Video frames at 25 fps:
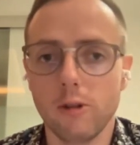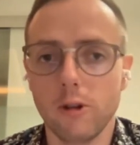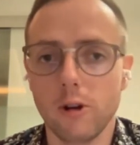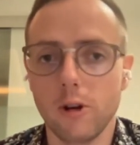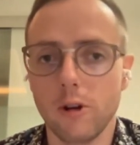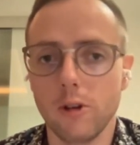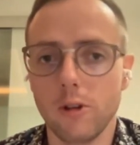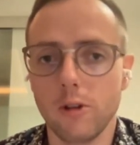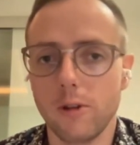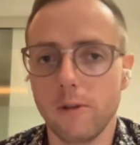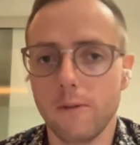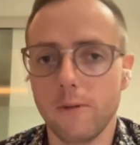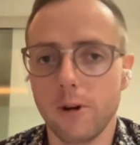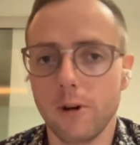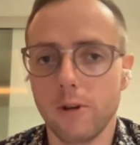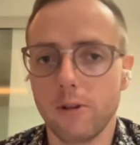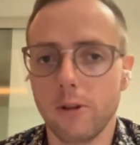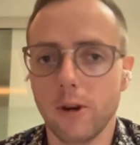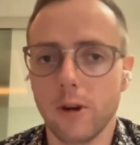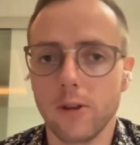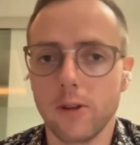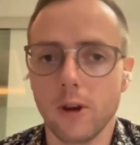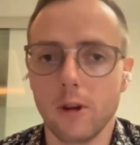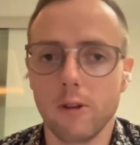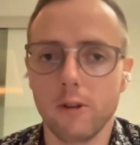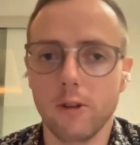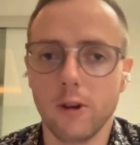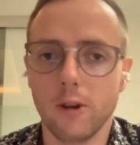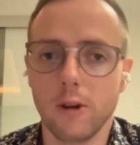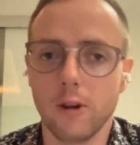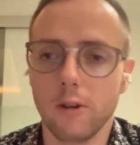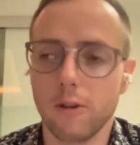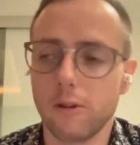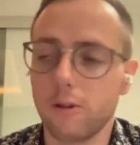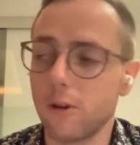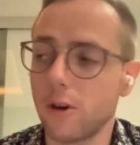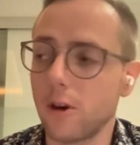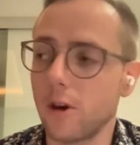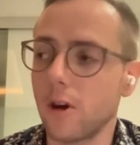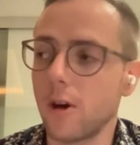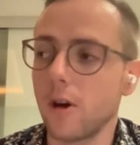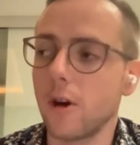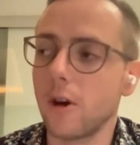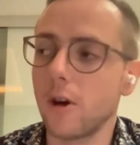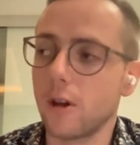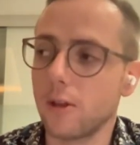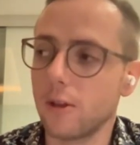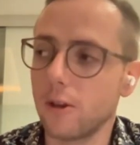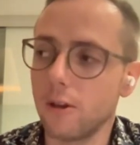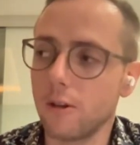And the first link they see is
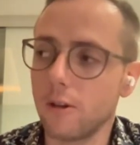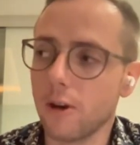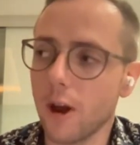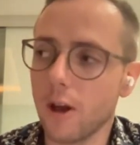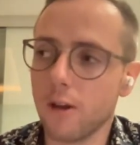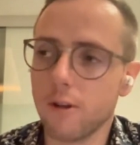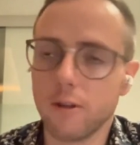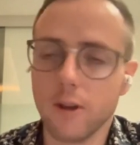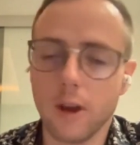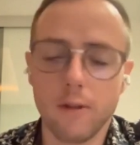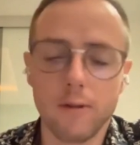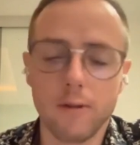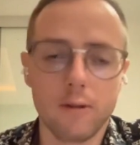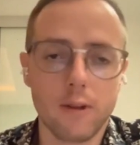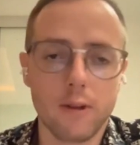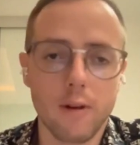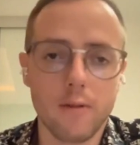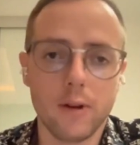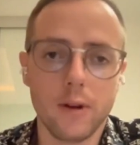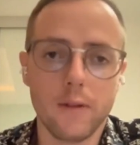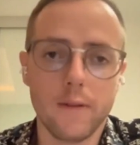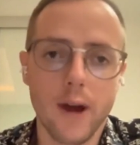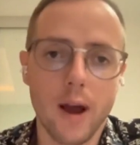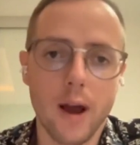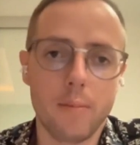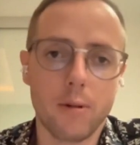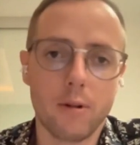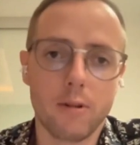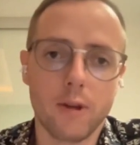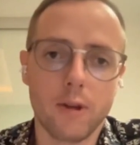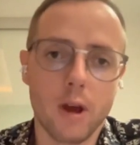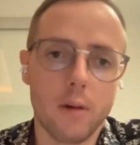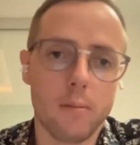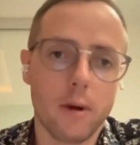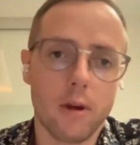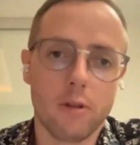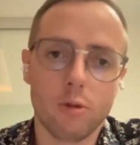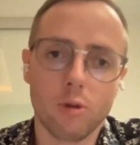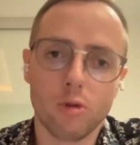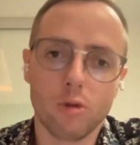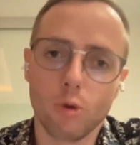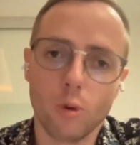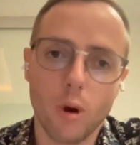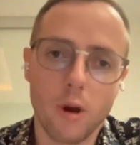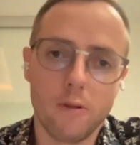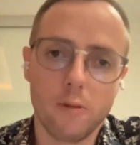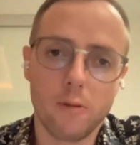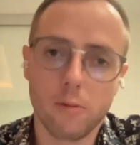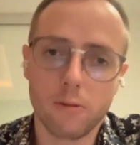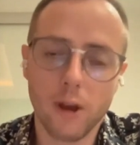these guys save 75% by switching
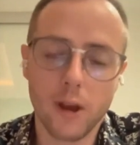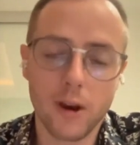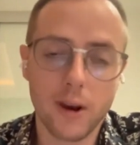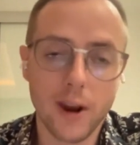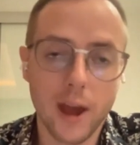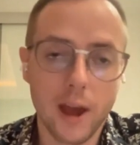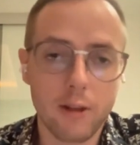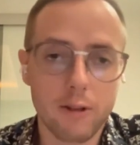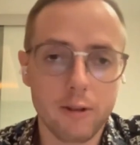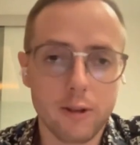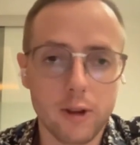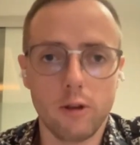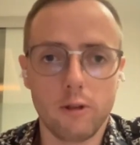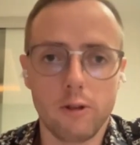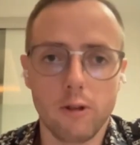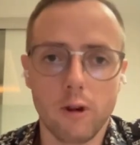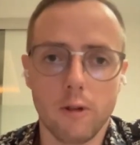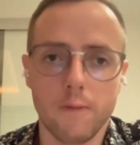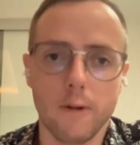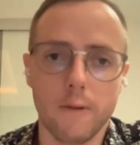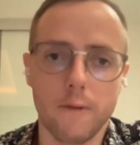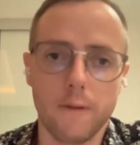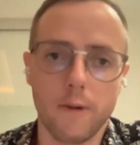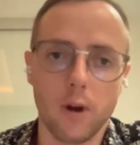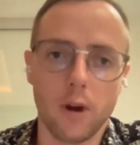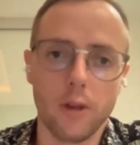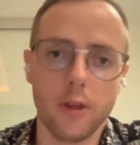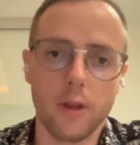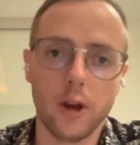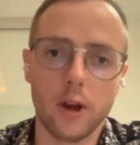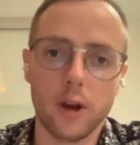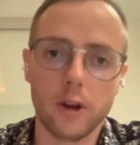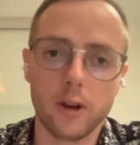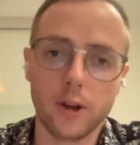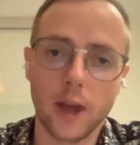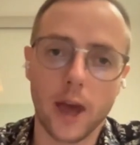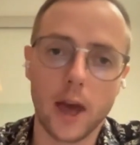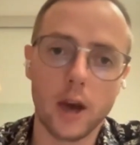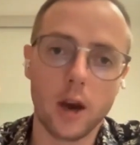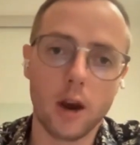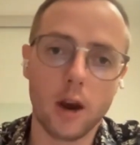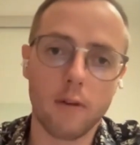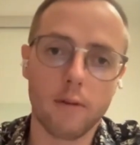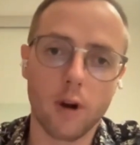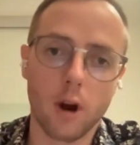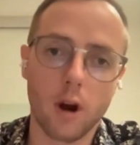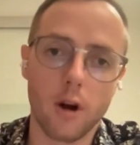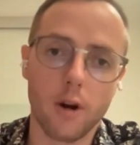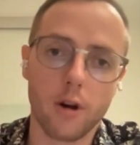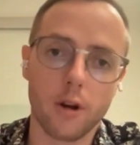away from Zendesk. You still fulfill the intent
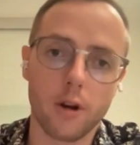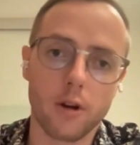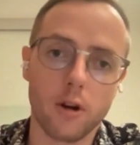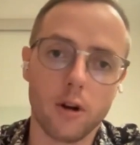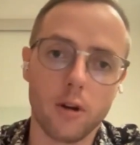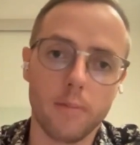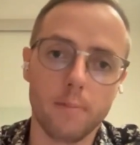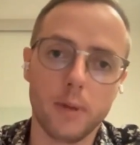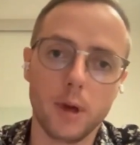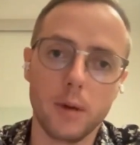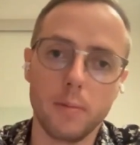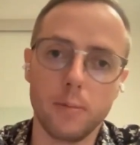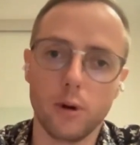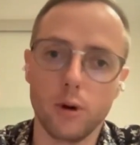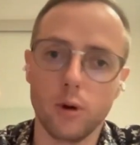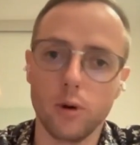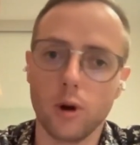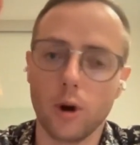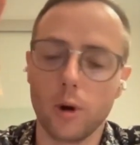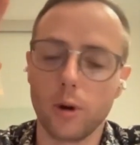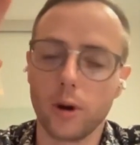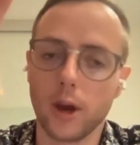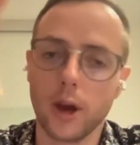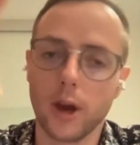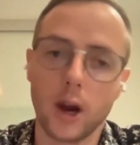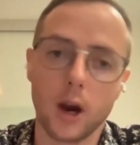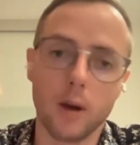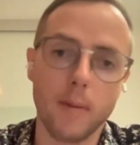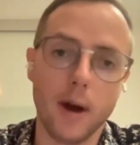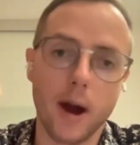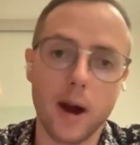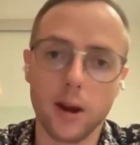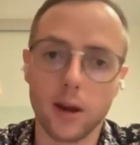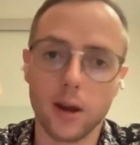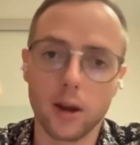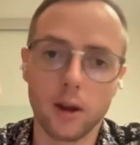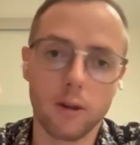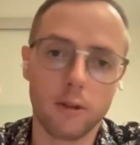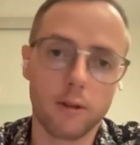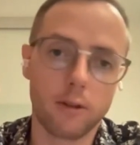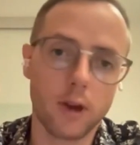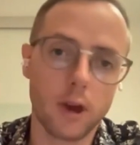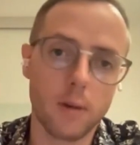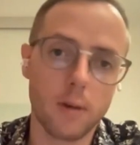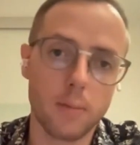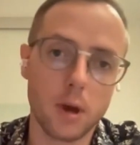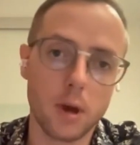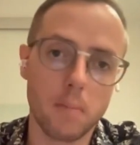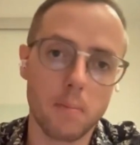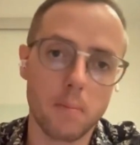of the article, and people who don't care about it can
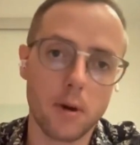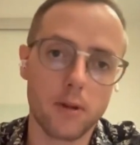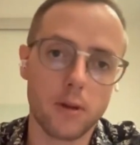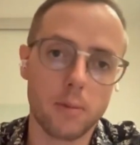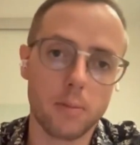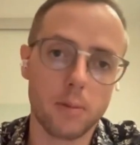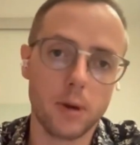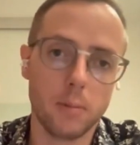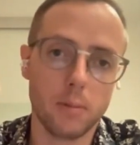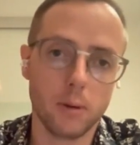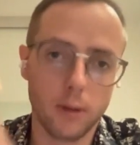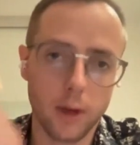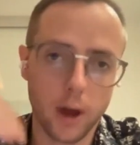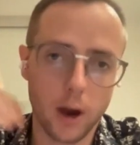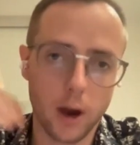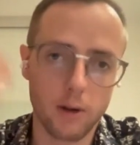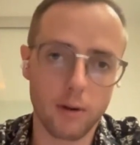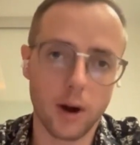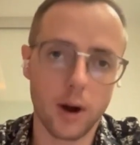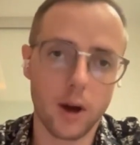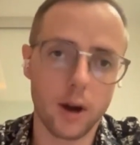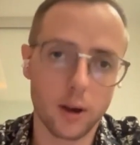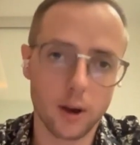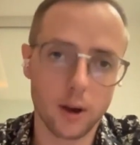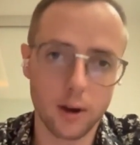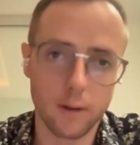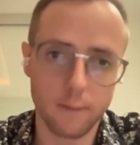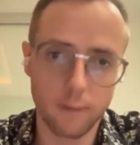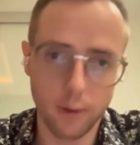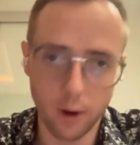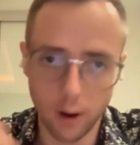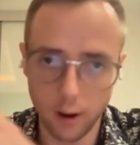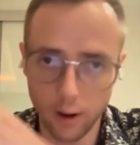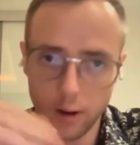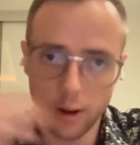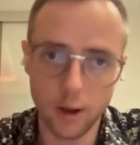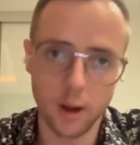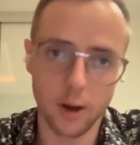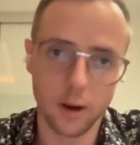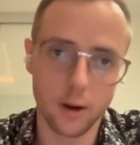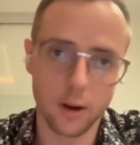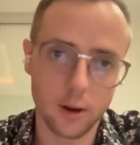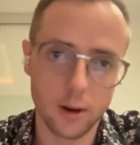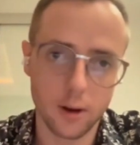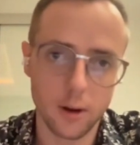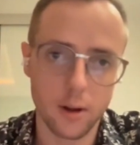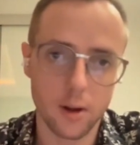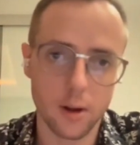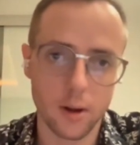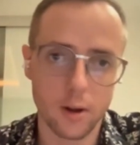skip it, but the people that are ready to convert
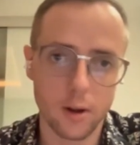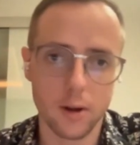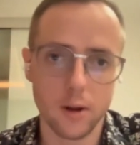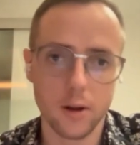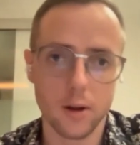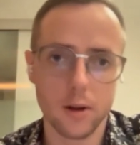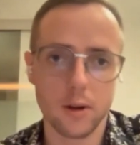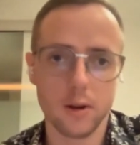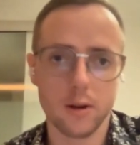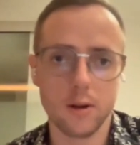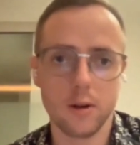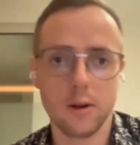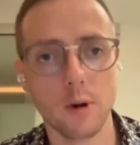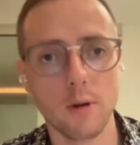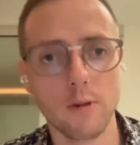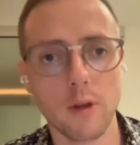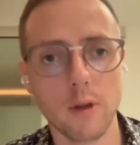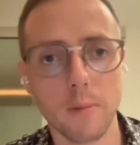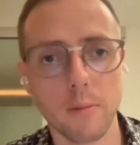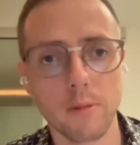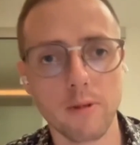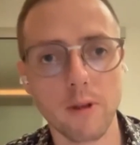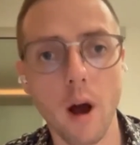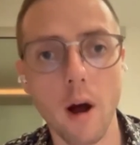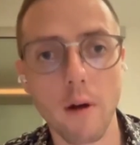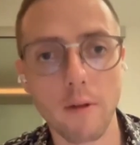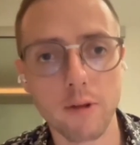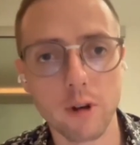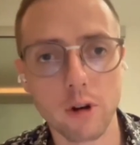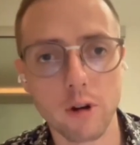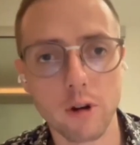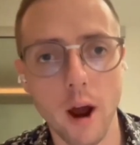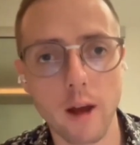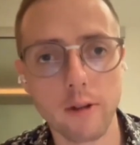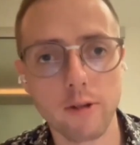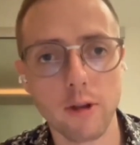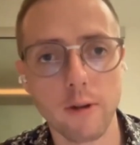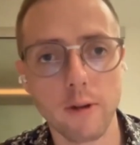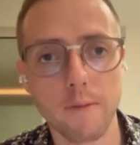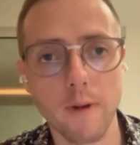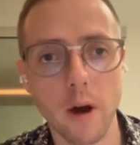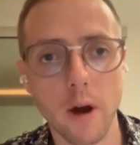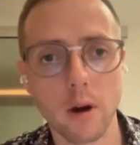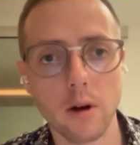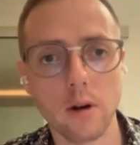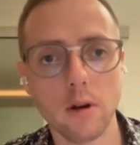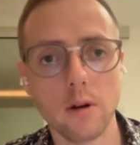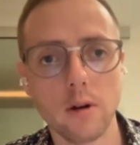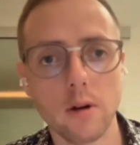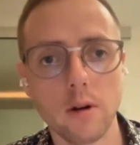can move themselves across the
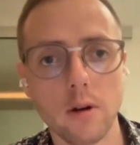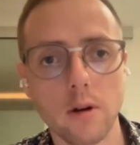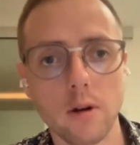funnel.